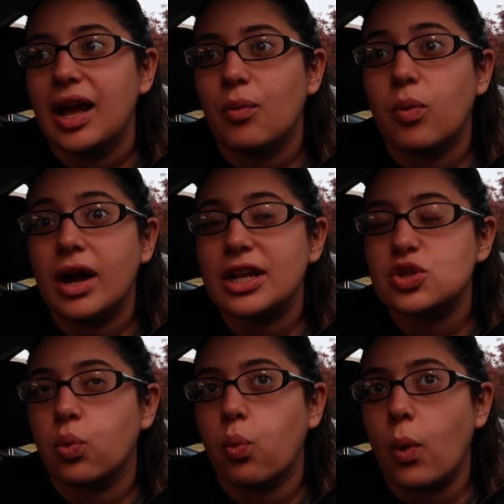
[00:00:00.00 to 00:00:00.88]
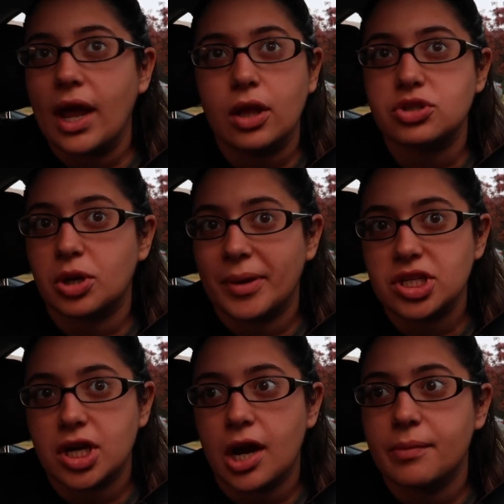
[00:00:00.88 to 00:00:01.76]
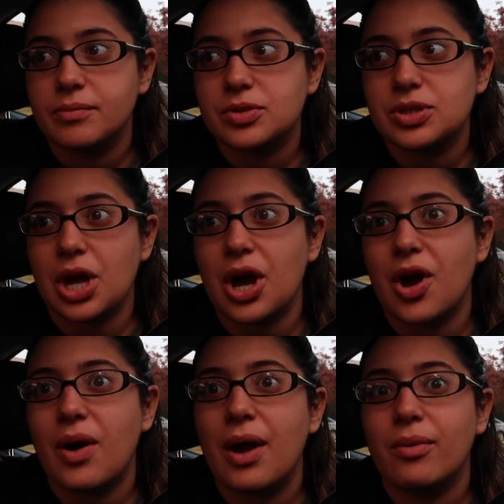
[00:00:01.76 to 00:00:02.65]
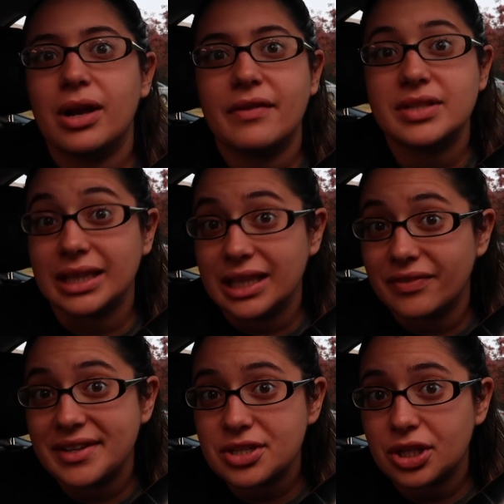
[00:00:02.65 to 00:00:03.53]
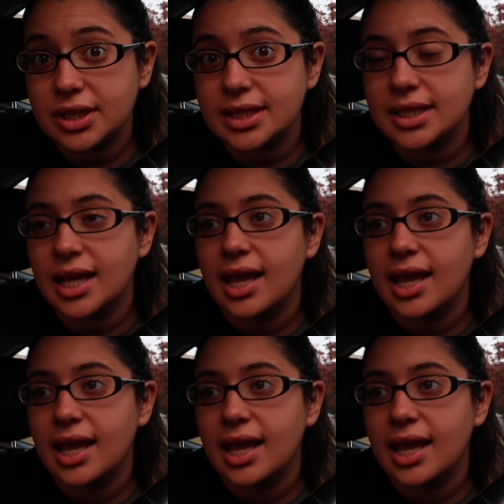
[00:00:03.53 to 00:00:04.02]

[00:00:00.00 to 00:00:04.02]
one, it's way closer to my job, so I wouldn't have to leave as early,